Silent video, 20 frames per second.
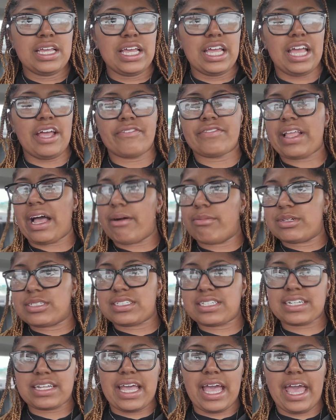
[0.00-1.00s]
if that was
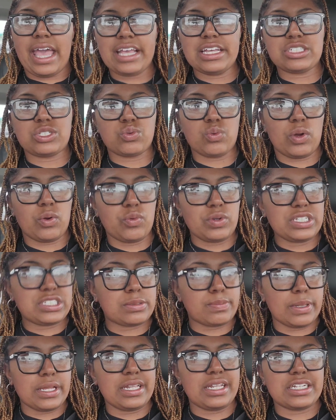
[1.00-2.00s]
the case where we
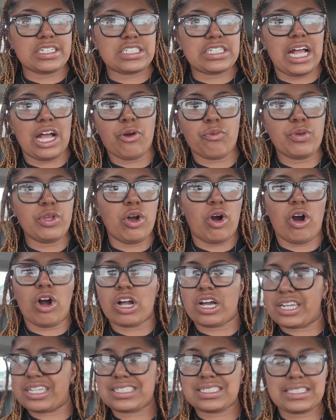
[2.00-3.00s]
split in the shot, we all
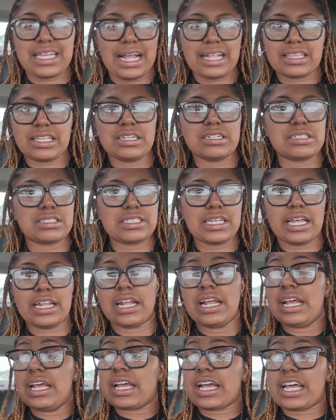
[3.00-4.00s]
could have sat there and said,
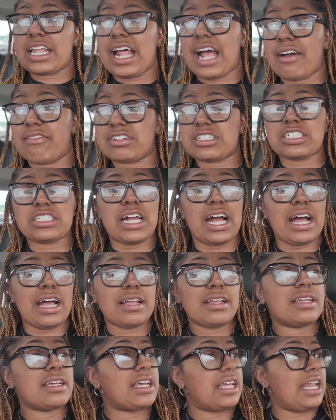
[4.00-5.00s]
Can I have a shot?
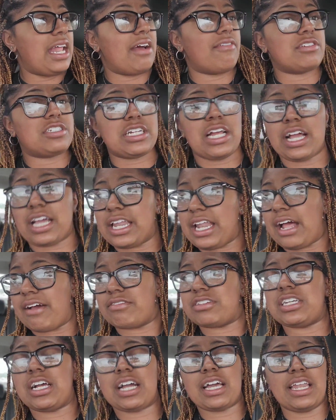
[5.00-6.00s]
Can I have a shot? Can I have
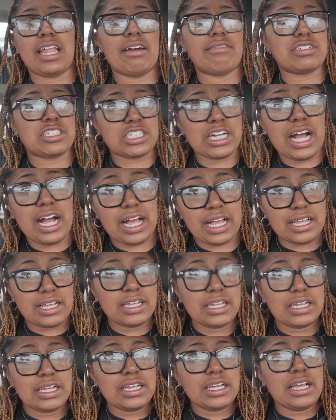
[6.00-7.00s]
a shot? Can I have a shot?
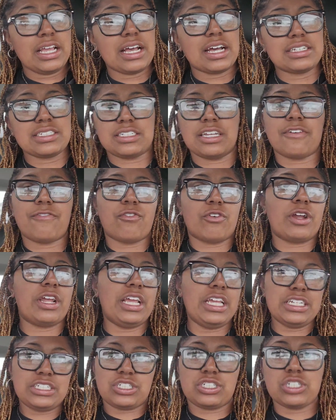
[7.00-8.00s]
Because therefore
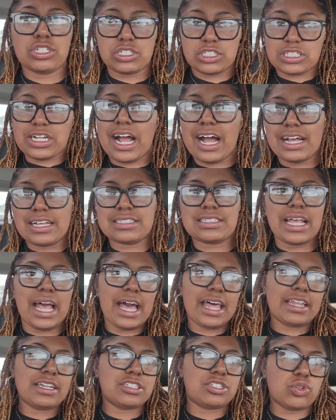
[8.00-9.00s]
each shot is
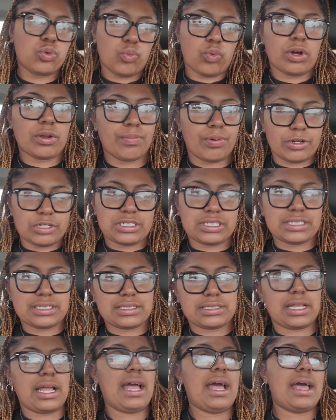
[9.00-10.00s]
added to one
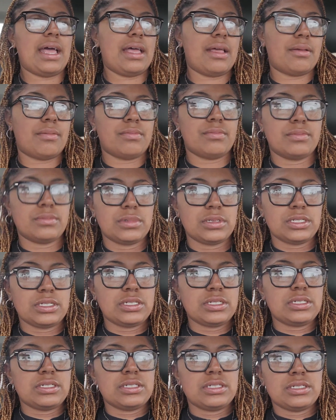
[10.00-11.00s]
person's tab.
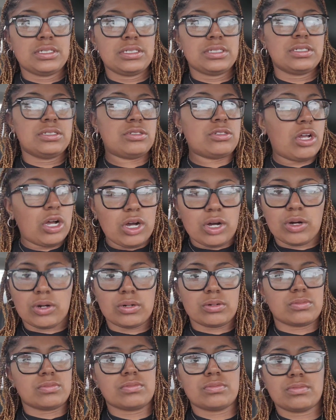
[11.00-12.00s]
No.